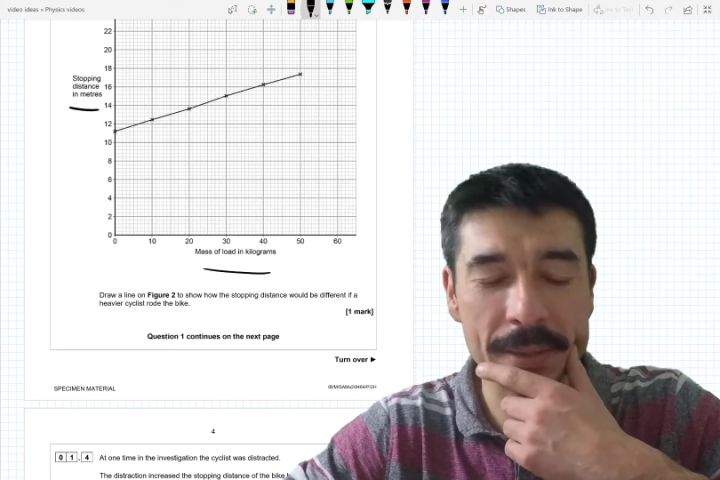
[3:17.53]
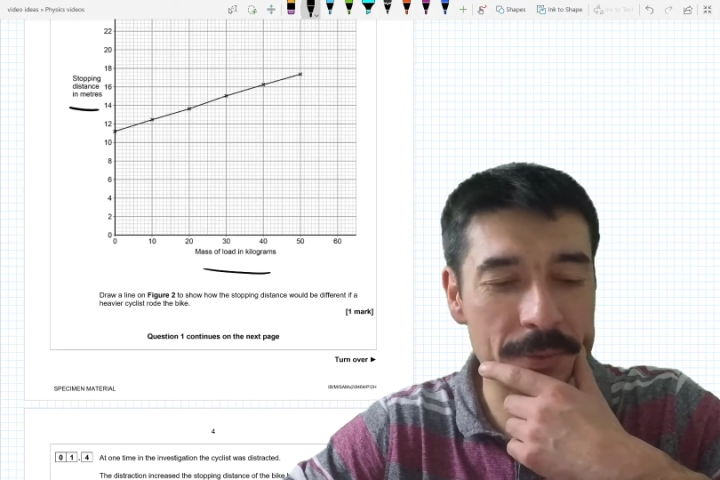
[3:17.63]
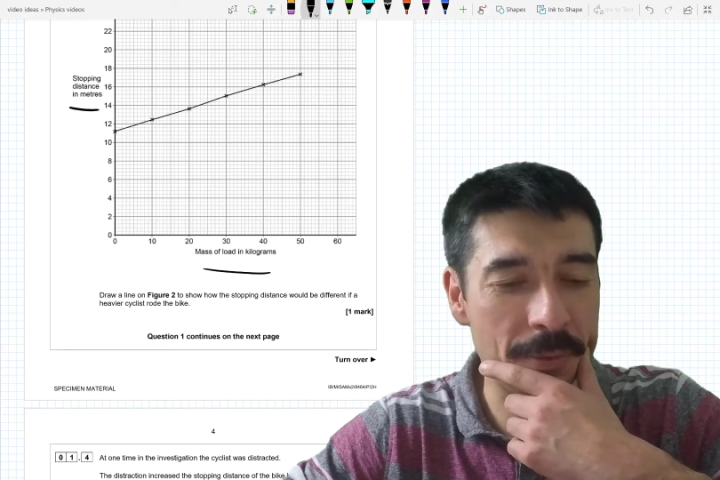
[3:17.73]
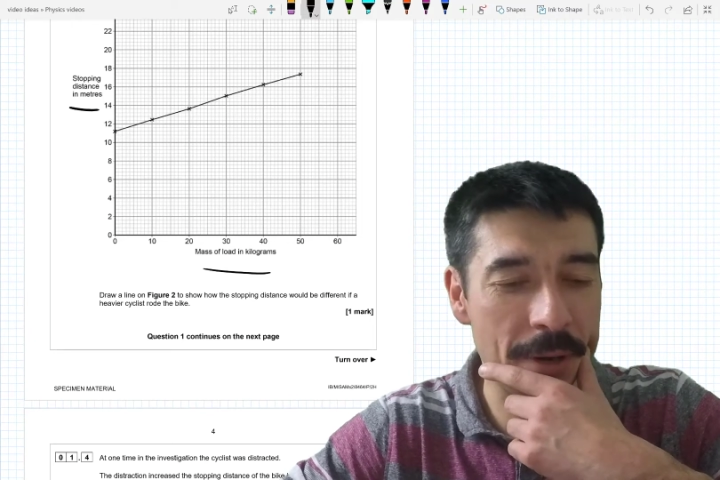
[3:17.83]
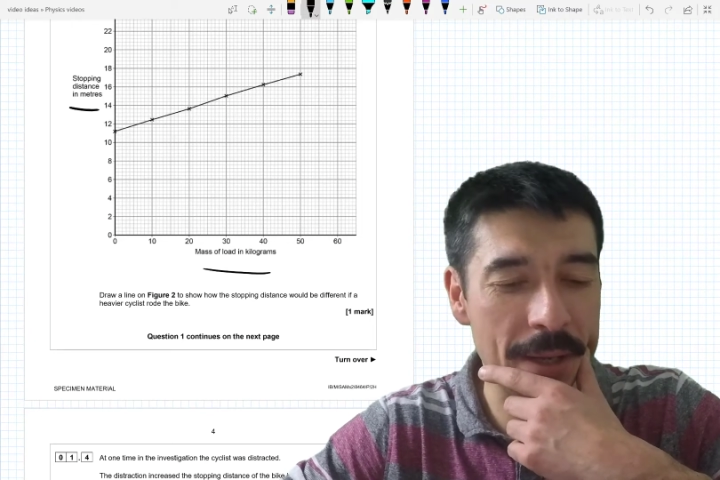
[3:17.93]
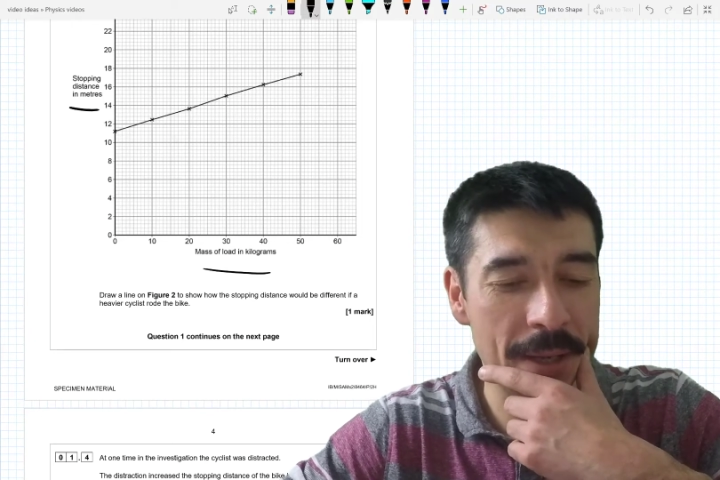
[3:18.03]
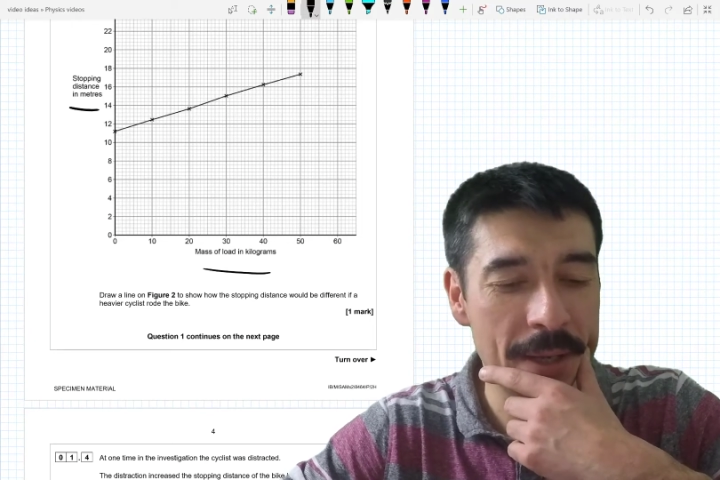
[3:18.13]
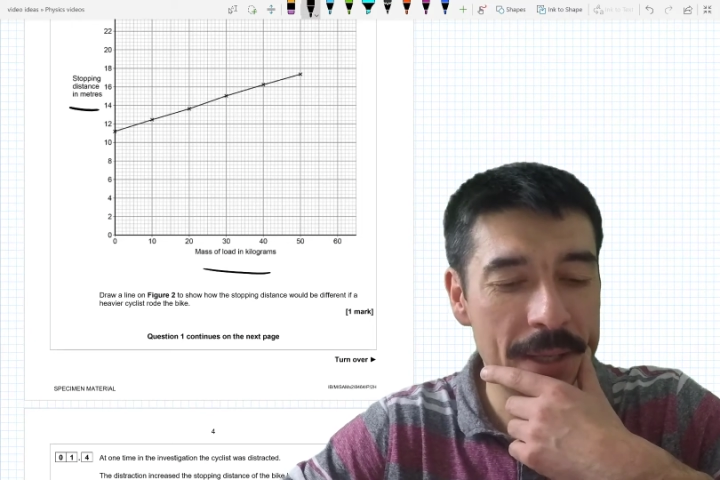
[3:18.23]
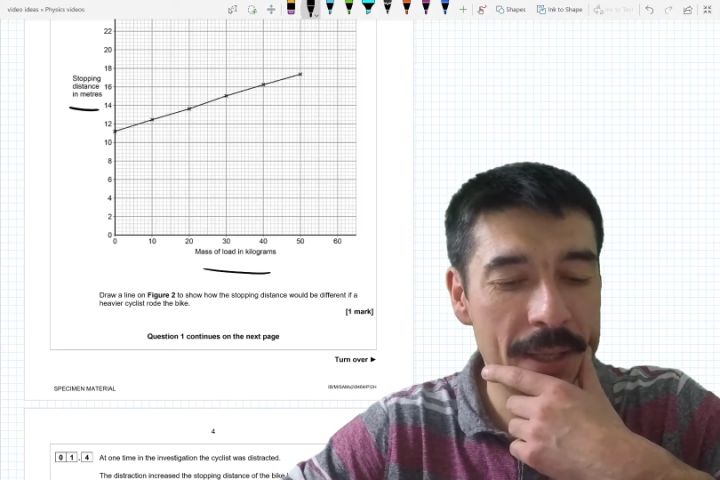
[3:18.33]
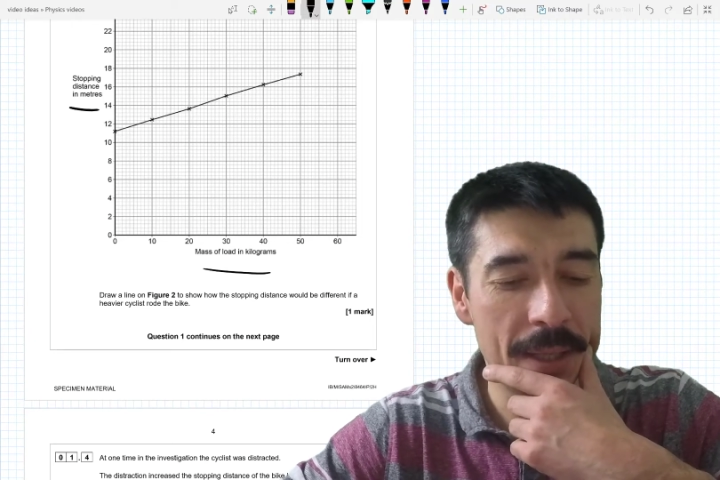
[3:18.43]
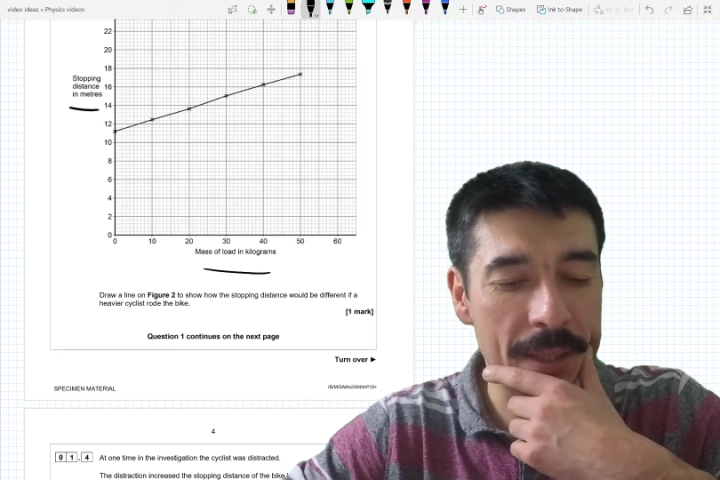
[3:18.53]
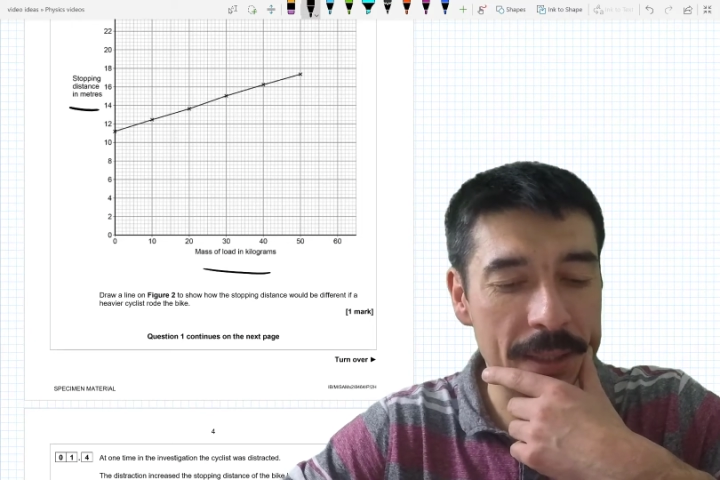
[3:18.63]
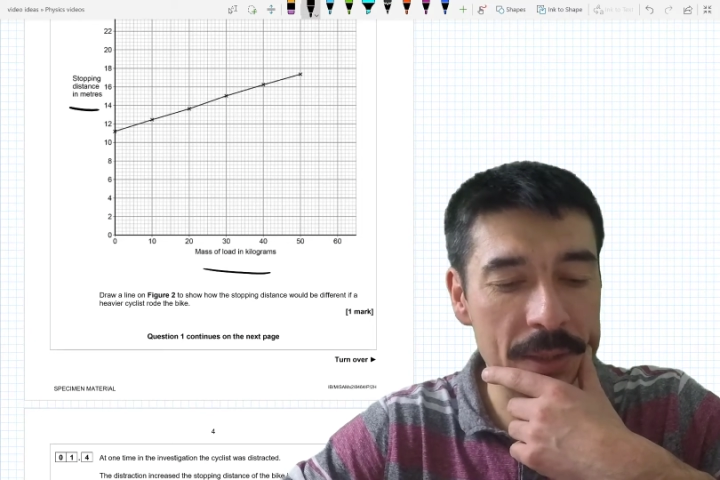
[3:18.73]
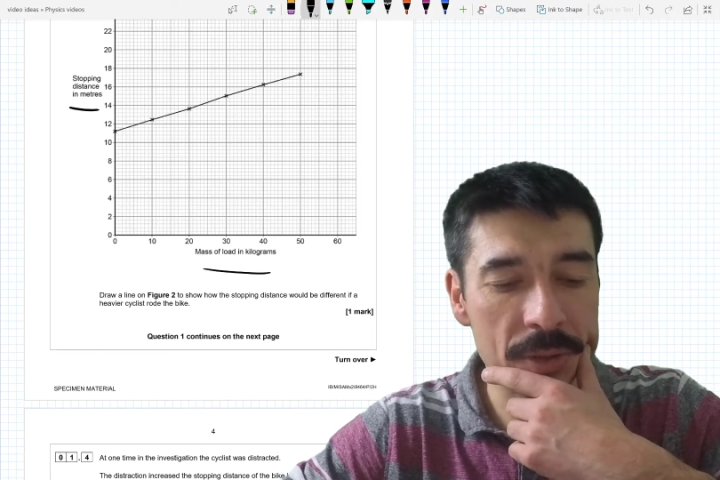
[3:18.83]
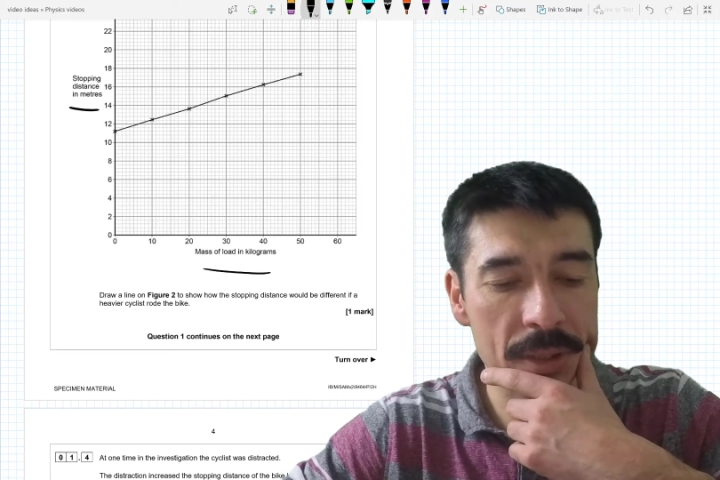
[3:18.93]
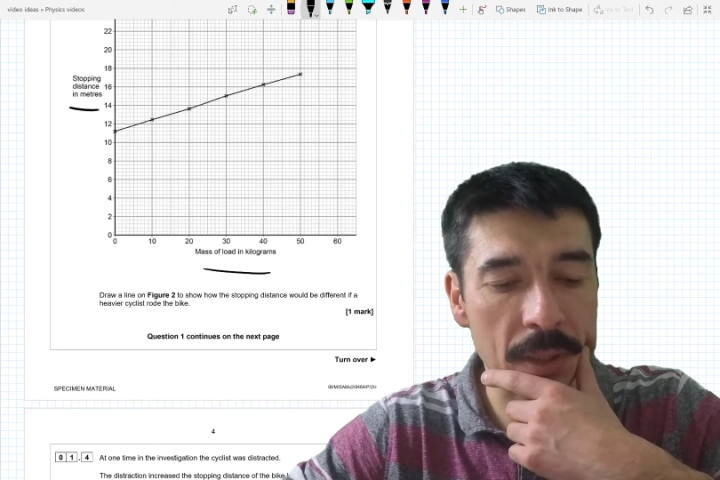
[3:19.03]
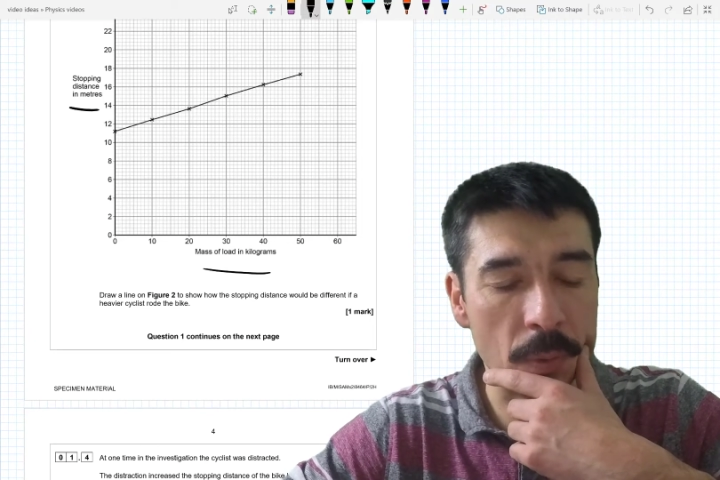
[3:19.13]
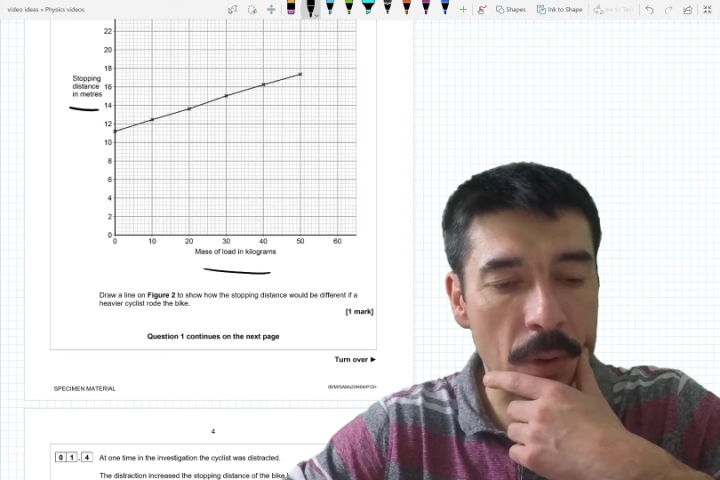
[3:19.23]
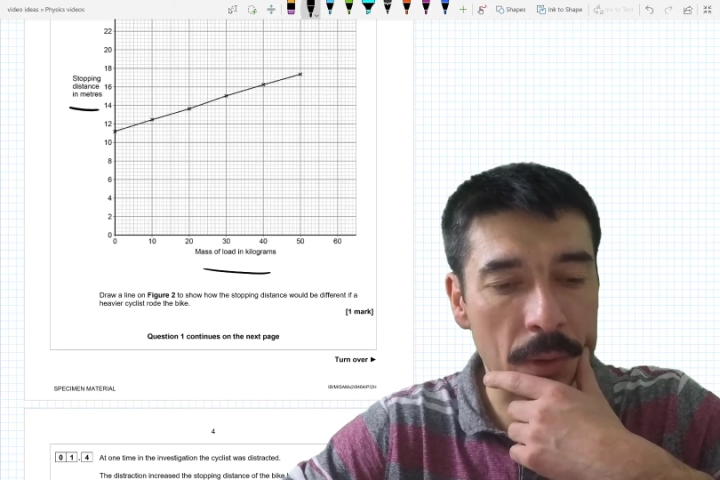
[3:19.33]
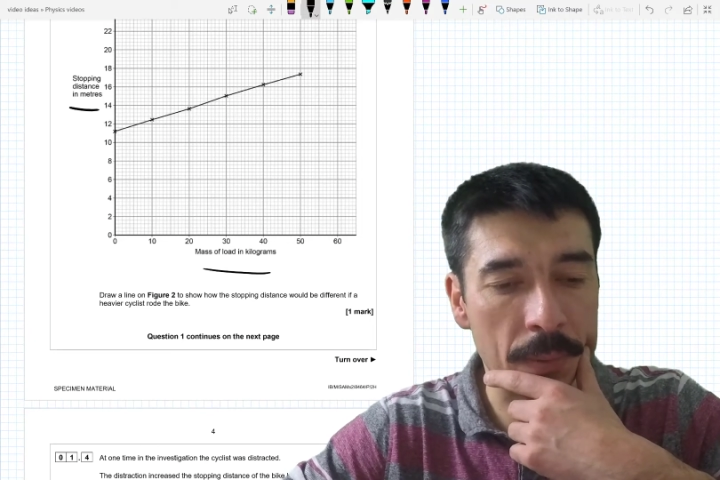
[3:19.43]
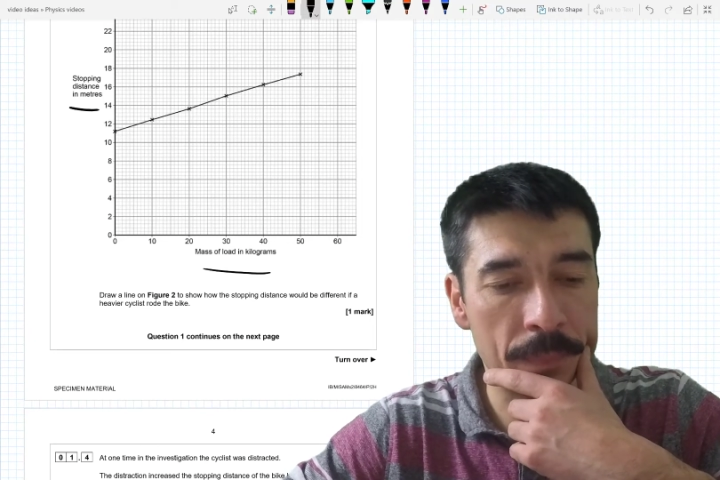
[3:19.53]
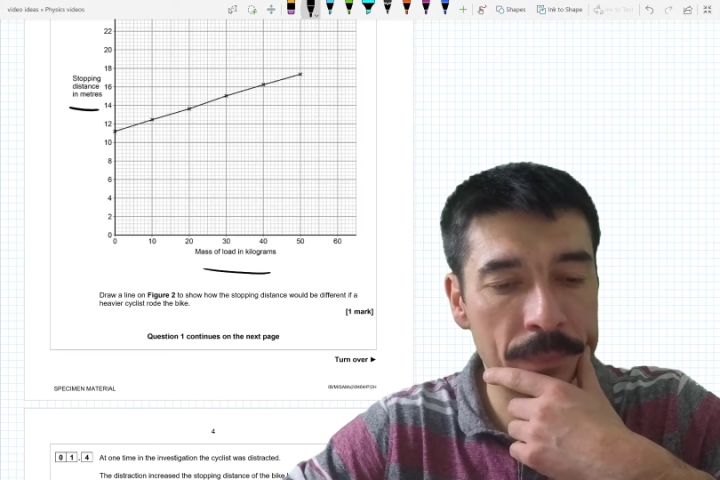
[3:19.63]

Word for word: quite an interesting one.